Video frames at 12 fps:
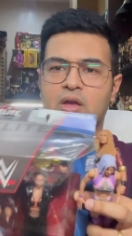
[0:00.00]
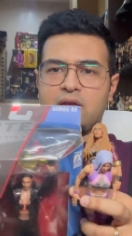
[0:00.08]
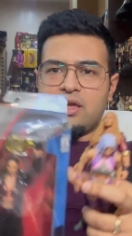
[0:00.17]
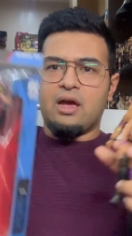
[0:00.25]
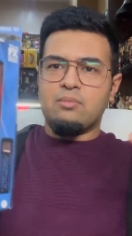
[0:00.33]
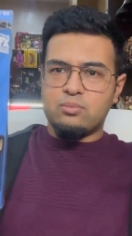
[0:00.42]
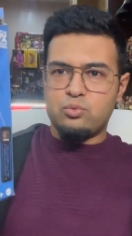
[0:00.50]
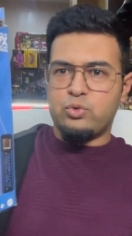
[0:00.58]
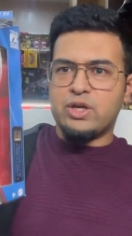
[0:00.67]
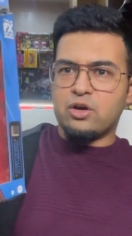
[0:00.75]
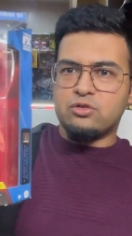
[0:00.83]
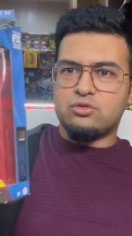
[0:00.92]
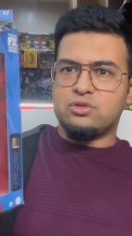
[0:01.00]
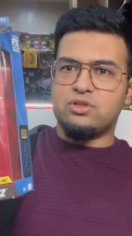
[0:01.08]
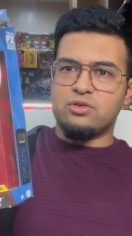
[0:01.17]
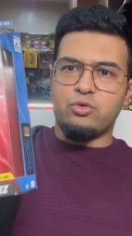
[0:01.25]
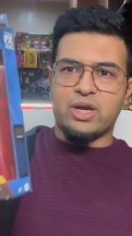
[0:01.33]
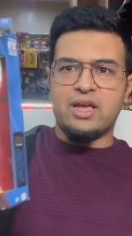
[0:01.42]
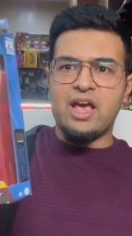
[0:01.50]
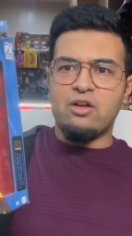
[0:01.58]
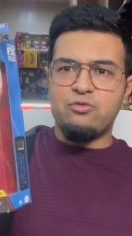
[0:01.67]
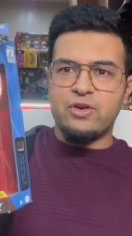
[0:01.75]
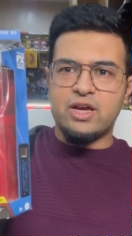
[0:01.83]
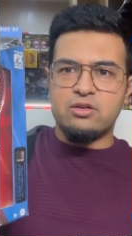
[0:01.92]
Yeah, we got the Raquel
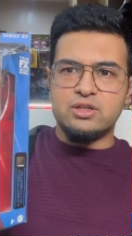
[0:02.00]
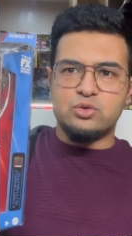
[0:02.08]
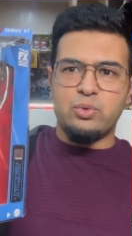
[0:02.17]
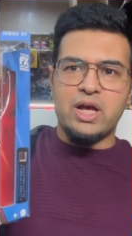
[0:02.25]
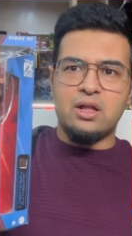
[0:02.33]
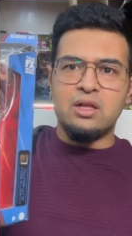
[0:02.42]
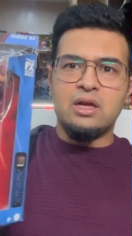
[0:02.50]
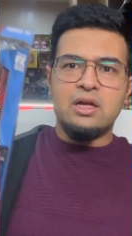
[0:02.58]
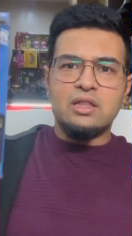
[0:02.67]
figure as well.